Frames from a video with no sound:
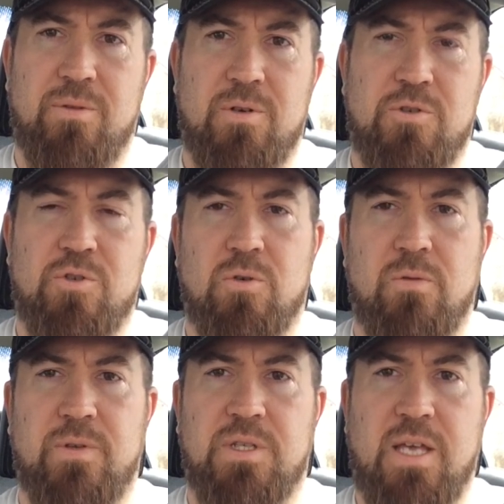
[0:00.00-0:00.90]
They're not sure
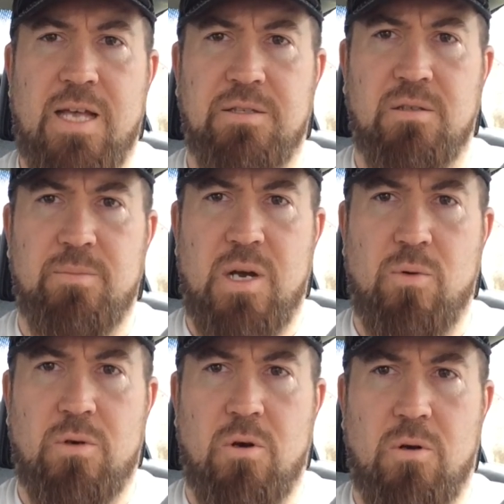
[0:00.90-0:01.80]
if it's a gasoline
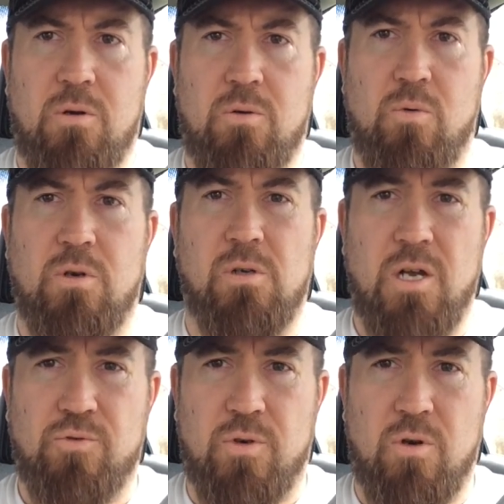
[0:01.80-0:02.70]
powered car or an
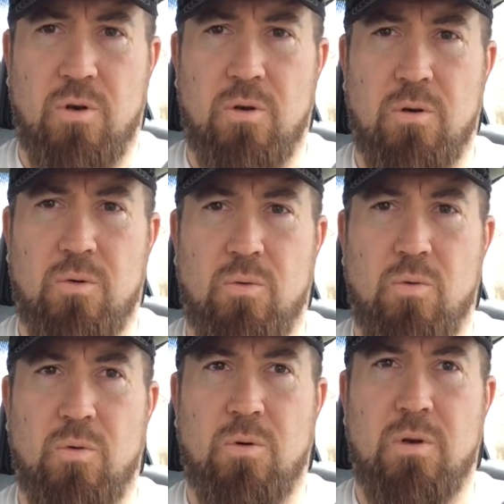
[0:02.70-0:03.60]
electric car
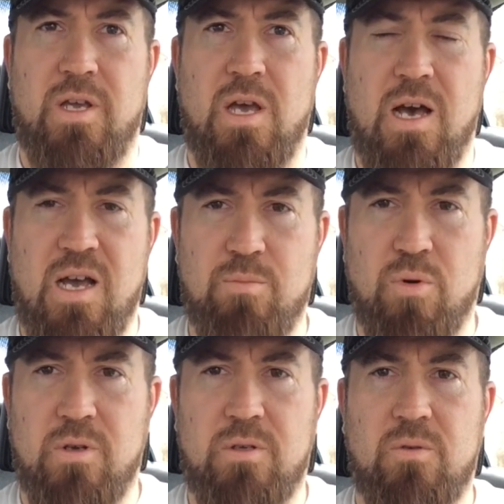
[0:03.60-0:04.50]
or a
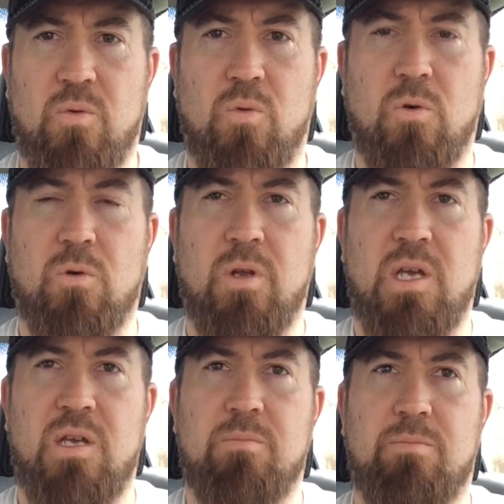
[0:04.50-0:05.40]
hybrid or
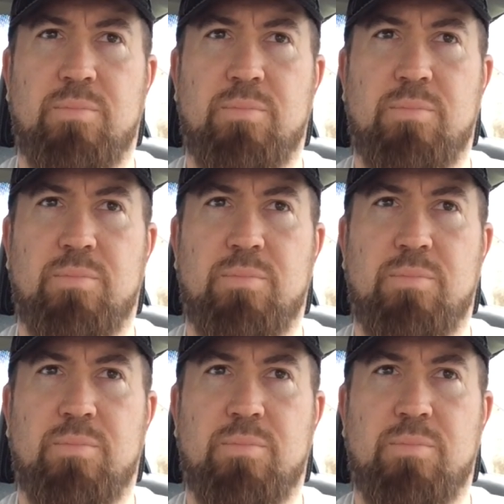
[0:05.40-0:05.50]
a